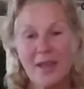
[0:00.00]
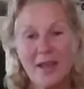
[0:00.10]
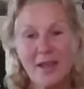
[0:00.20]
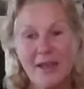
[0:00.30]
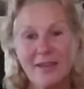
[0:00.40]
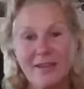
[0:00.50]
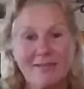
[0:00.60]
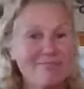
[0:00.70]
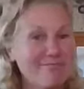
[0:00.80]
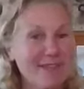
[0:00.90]
And
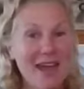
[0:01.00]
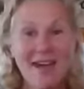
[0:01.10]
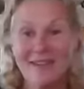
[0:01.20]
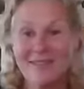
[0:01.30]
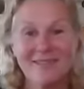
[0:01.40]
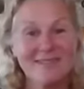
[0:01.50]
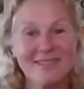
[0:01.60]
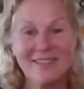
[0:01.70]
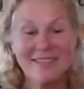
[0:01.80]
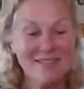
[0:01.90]
yeah,
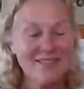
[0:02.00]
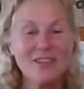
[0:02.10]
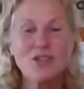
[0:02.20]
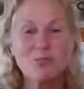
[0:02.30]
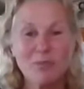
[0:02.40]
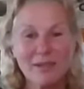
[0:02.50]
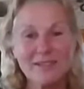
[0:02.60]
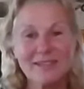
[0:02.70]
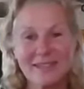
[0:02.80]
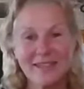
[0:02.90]
let let your
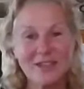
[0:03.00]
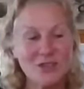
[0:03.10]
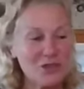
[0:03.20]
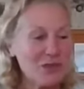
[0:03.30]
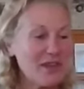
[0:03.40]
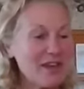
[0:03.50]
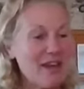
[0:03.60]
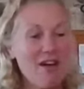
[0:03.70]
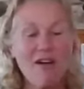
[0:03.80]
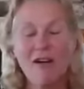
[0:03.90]
bliss lead you
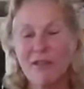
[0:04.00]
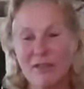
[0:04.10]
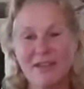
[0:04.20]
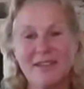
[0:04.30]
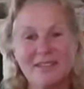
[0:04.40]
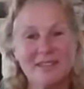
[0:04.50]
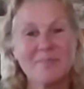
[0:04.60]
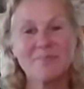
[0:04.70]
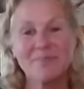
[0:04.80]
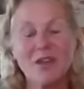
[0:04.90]
in all things.
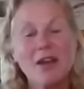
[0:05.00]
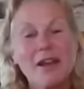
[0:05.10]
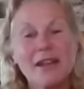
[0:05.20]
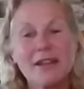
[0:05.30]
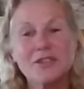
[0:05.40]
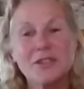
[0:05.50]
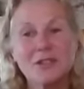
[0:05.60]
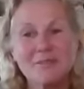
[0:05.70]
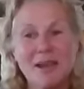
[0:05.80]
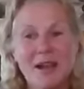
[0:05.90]
All right,
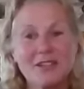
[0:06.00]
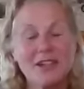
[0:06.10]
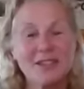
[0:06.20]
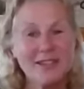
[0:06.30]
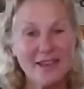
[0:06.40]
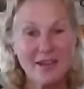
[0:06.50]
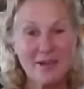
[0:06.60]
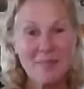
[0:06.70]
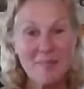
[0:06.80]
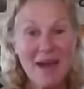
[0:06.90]
Cancer, I'll talk to you
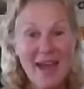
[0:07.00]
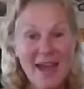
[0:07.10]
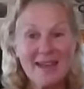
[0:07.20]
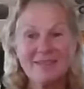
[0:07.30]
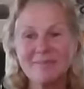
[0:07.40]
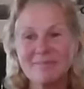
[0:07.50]
later. Bye.